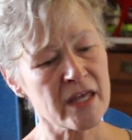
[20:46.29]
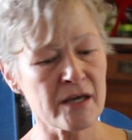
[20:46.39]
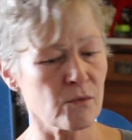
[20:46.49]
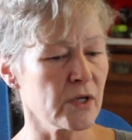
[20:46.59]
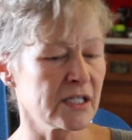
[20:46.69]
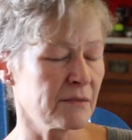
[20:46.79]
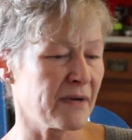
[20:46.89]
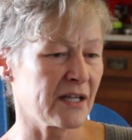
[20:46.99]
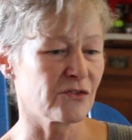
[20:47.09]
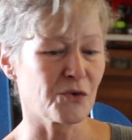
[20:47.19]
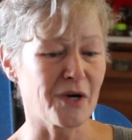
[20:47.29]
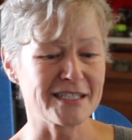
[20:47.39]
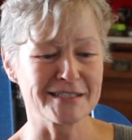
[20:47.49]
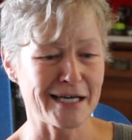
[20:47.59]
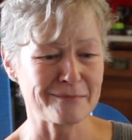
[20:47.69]
it wouldn't have been the
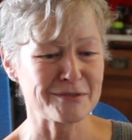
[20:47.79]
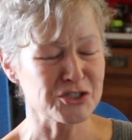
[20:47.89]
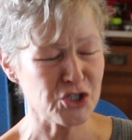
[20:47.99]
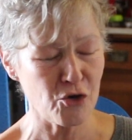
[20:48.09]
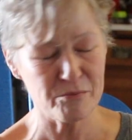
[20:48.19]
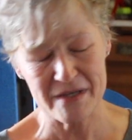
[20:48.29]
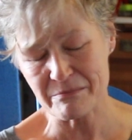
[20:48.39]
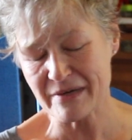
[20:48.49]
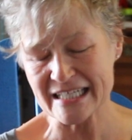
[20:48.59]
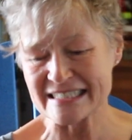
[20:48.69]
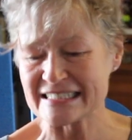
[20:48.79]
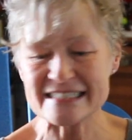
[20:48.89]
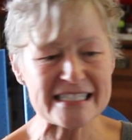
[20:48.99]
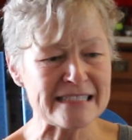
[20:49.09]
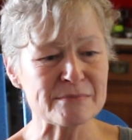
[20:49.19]
right time to show me, but it
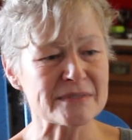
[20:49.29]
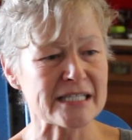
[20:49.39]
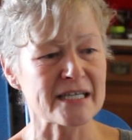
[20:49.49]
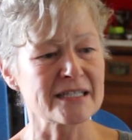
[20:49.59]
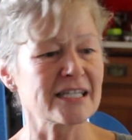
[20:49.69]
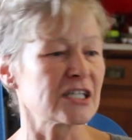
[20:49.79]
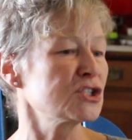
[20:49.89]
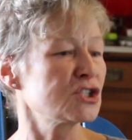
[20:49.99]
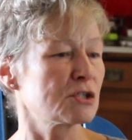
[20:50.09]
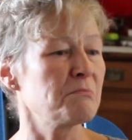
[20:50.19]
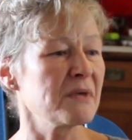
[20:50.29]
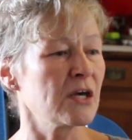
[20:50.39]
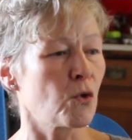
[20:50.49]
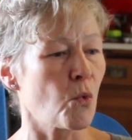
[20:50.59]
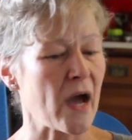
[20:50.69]
seems like there should be
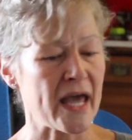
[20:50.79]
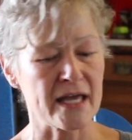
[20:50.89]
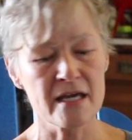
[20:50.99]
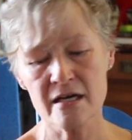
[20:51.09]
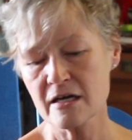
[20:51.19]
a way